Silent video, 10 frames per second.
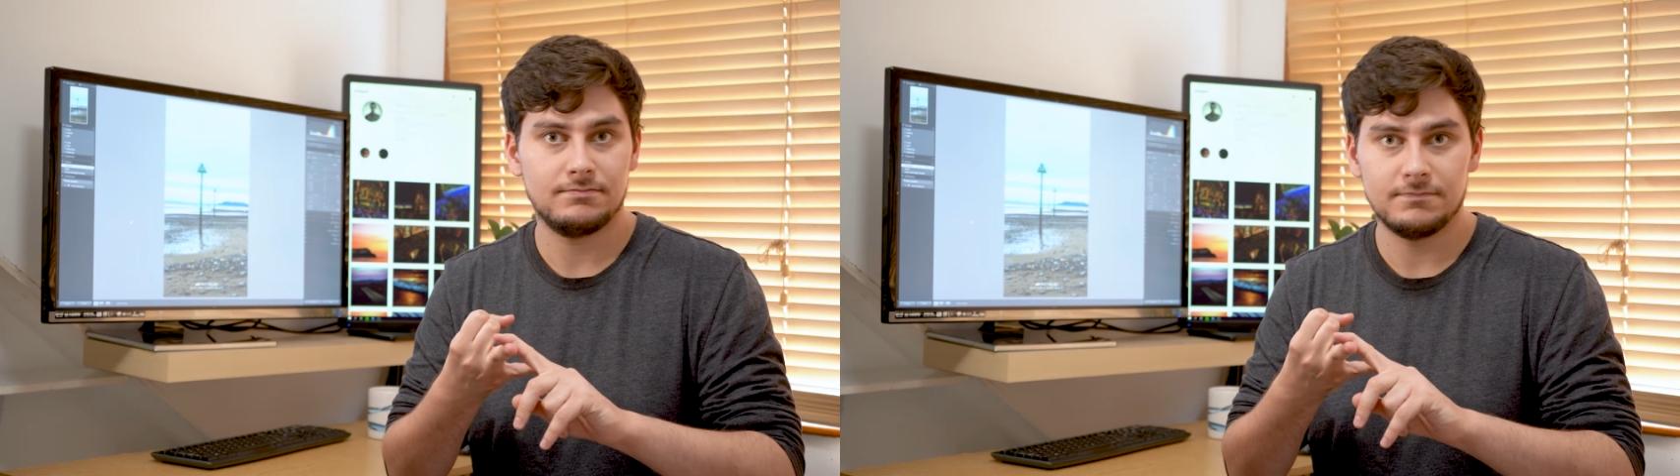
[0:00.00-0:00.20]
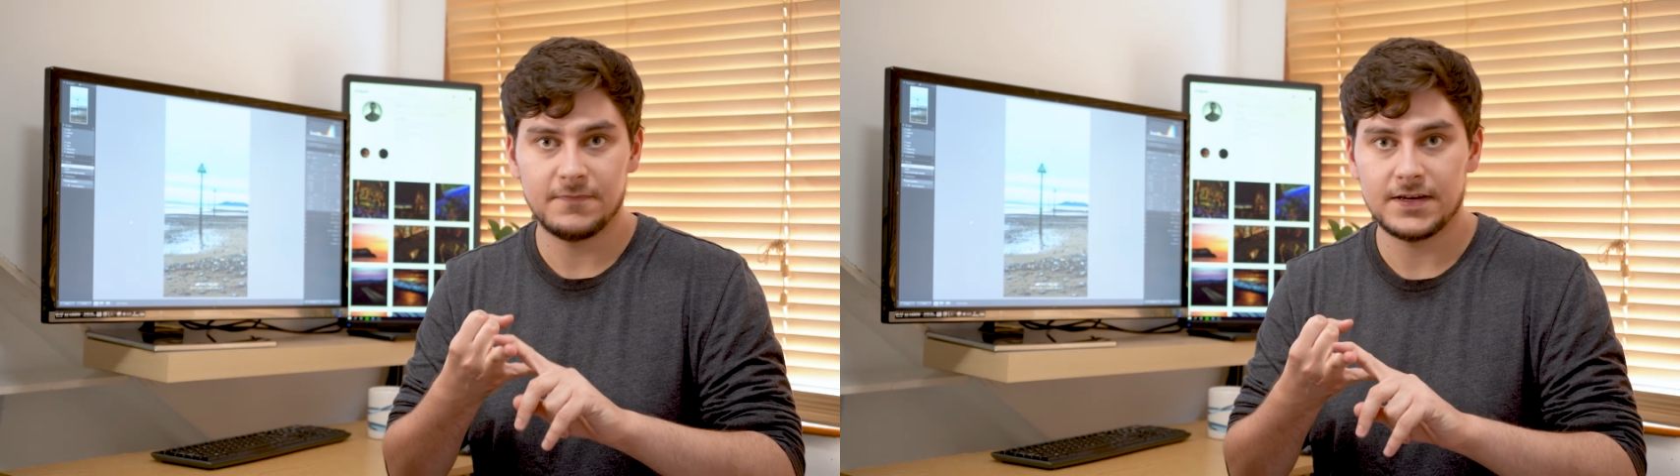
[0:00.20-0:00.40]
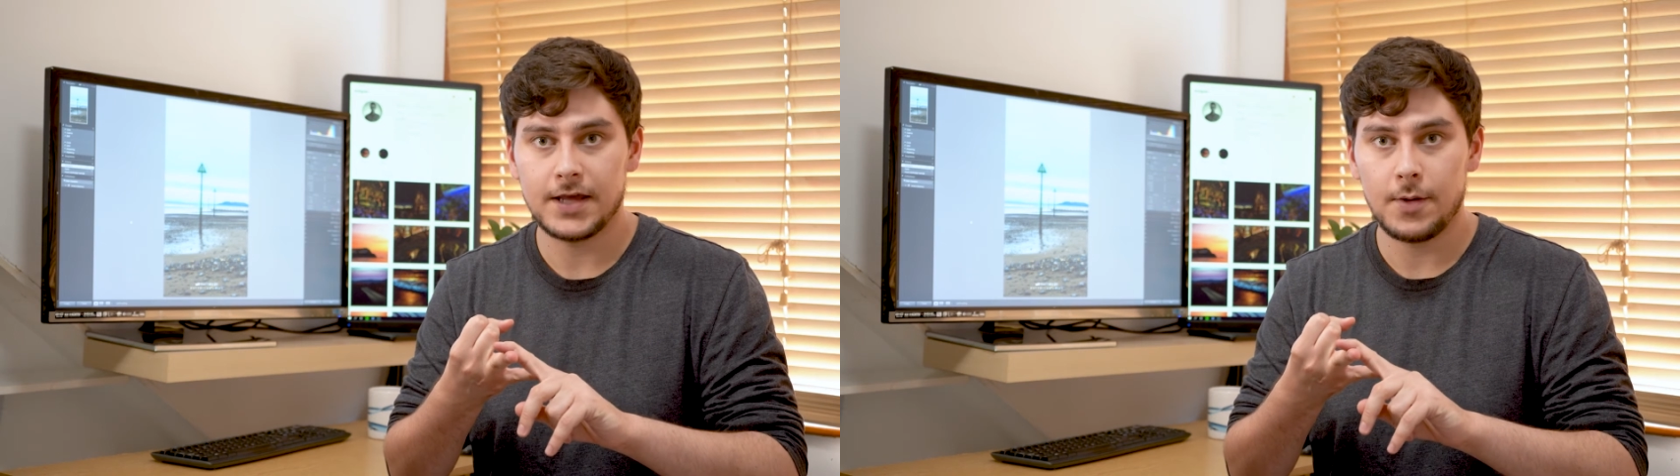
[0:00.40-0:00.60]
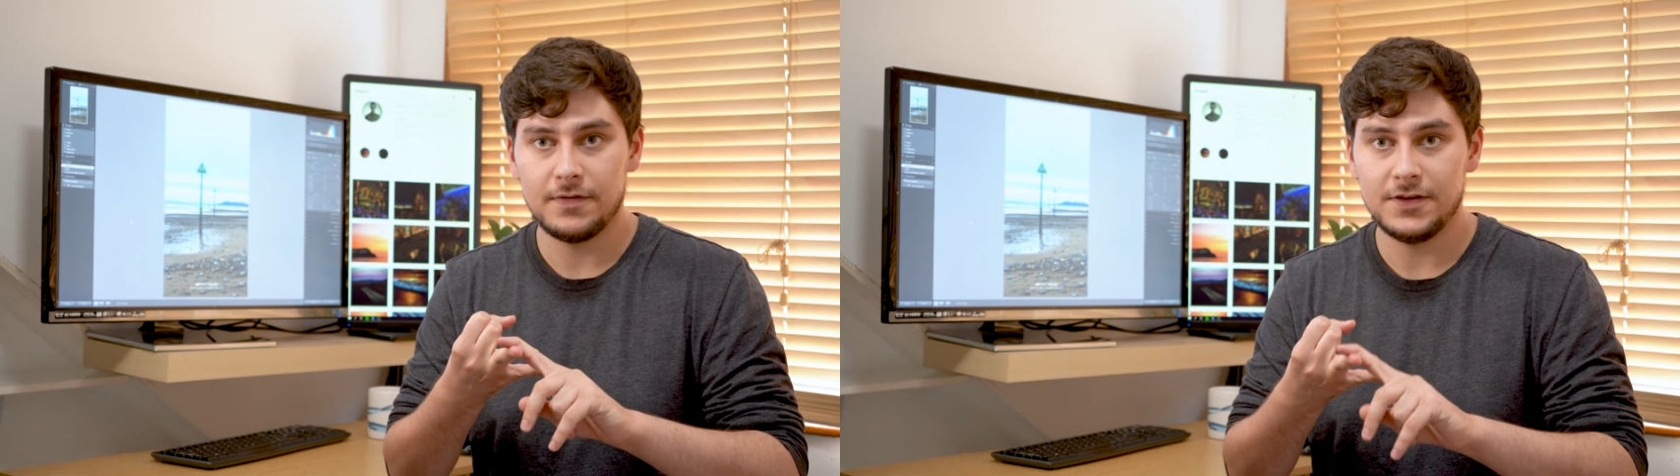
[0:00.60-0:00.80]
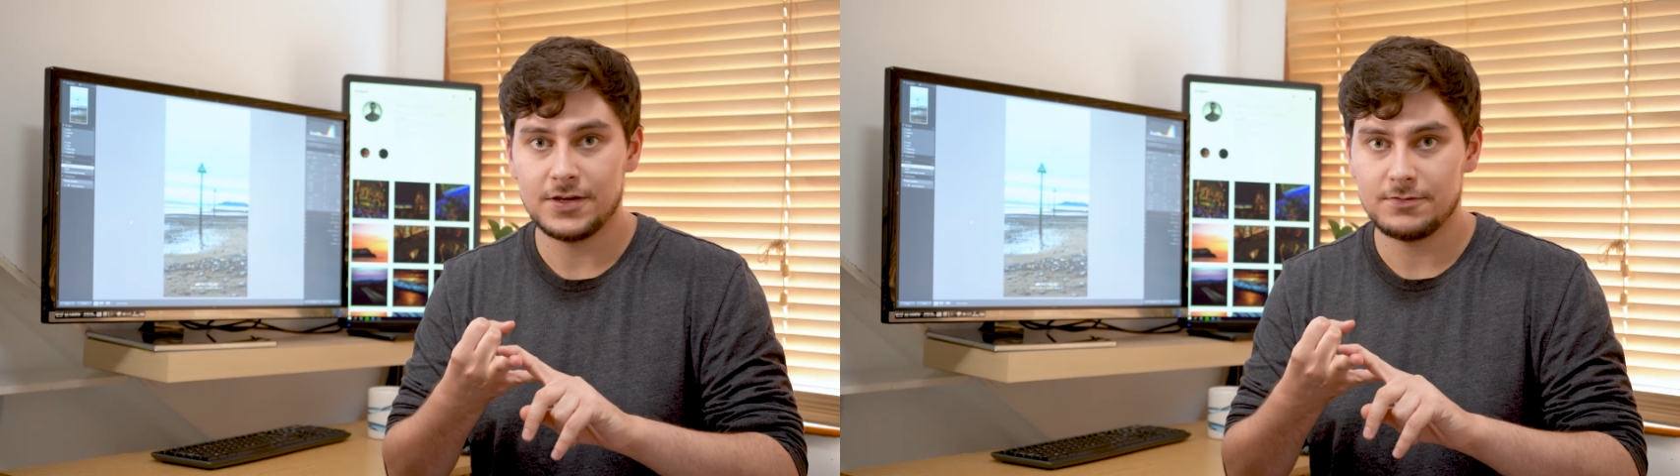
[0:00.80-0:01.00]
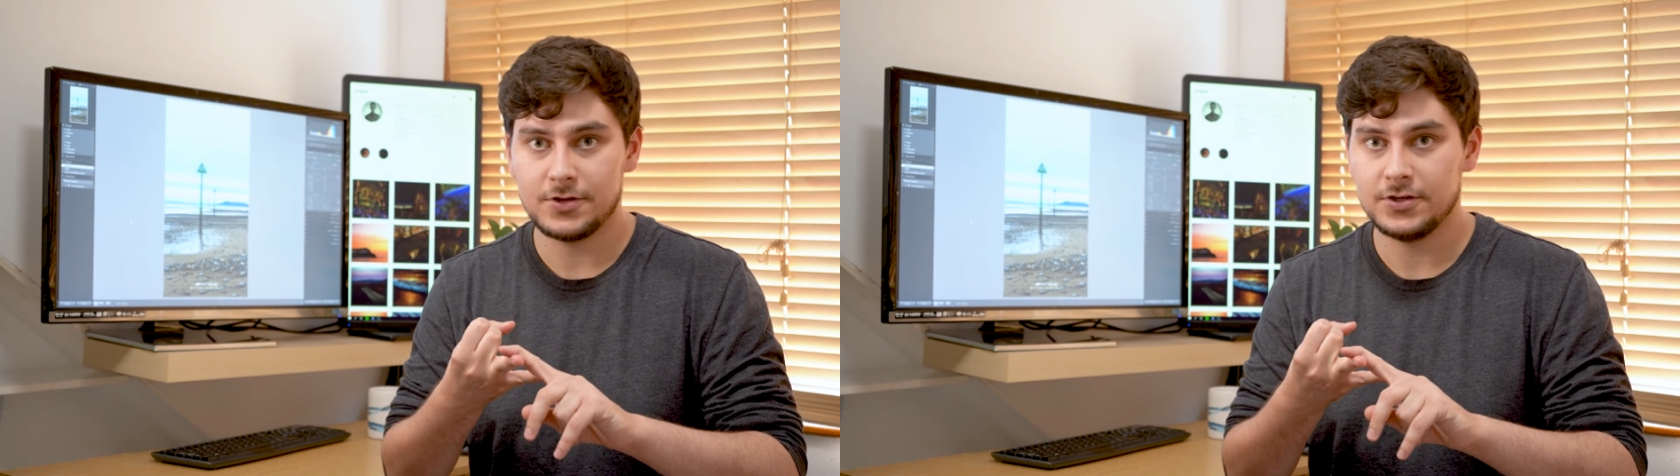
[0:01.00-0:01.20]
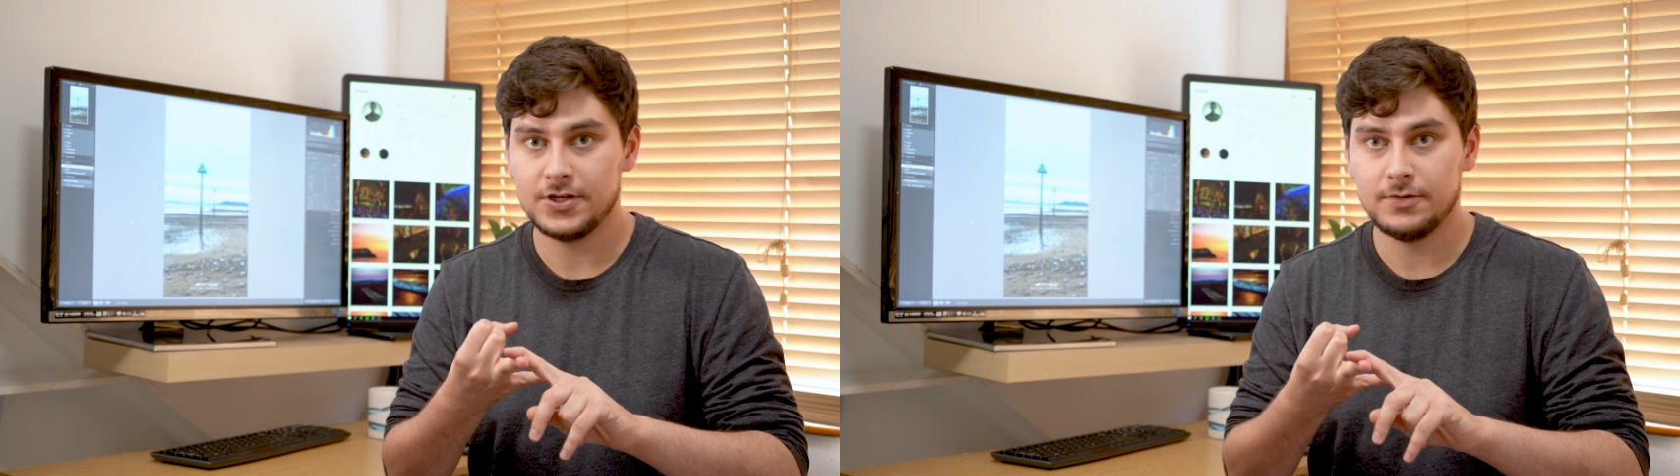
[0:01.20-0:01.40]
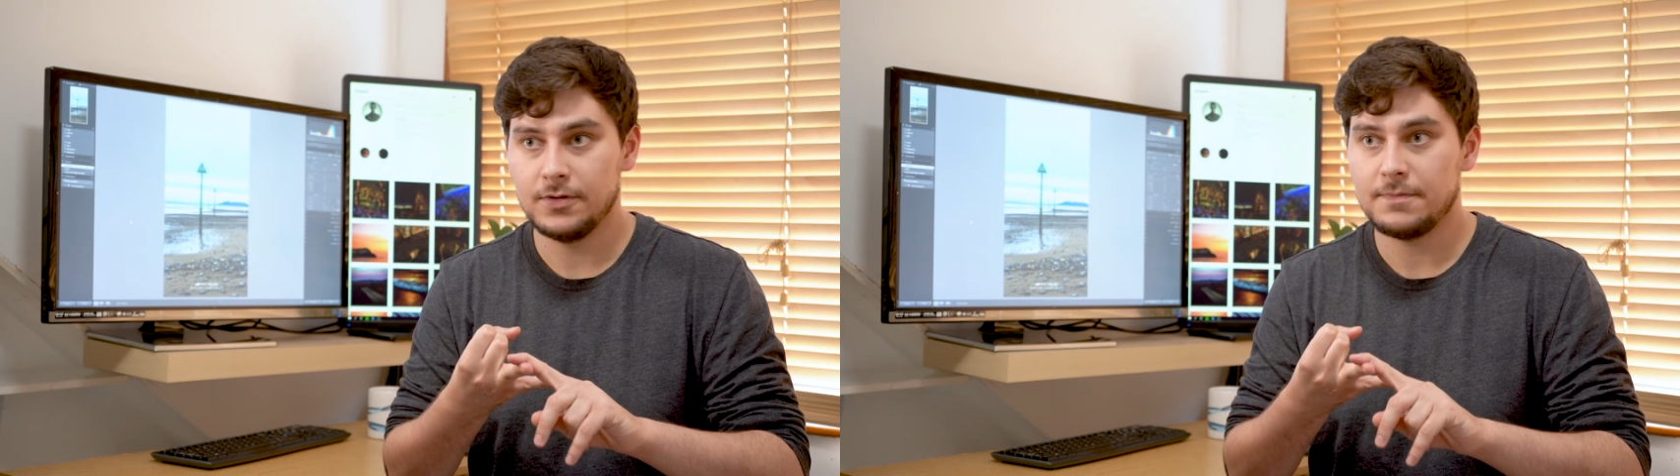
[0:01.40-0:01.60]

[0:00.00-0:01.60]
video if you could do.